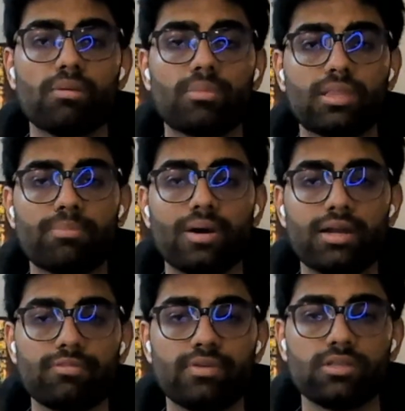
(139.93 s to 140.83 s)
But the
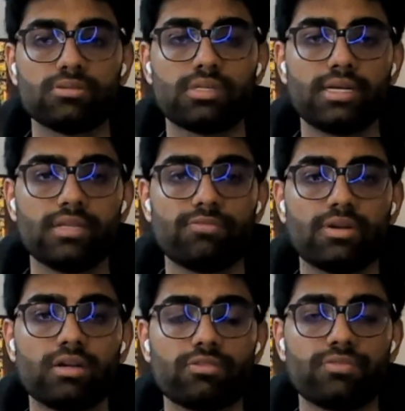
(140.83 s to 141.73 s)
part where you sit in
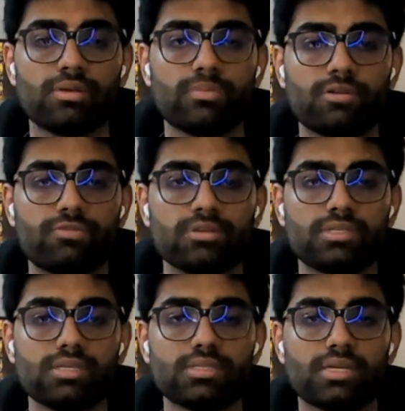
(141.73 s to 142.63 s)
front of Figma for
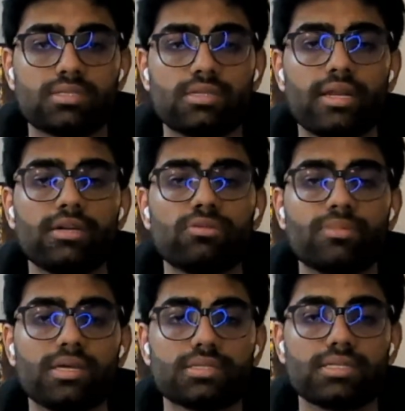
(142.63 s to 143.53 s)
6 hours trying to
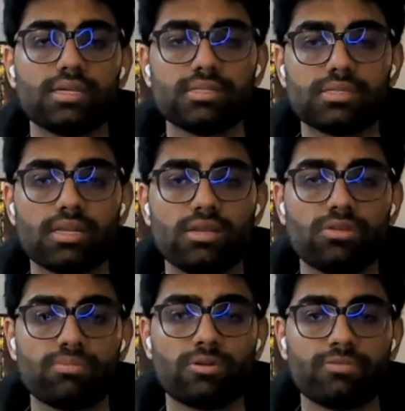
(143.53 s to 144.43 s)
make a single
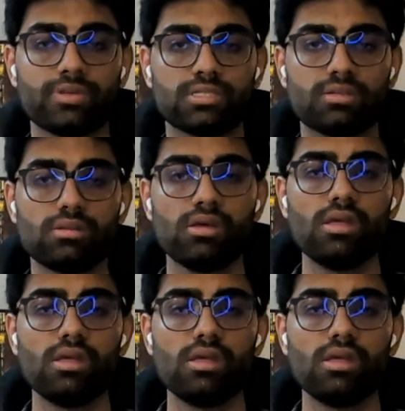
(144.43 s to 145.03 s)
screen look professional,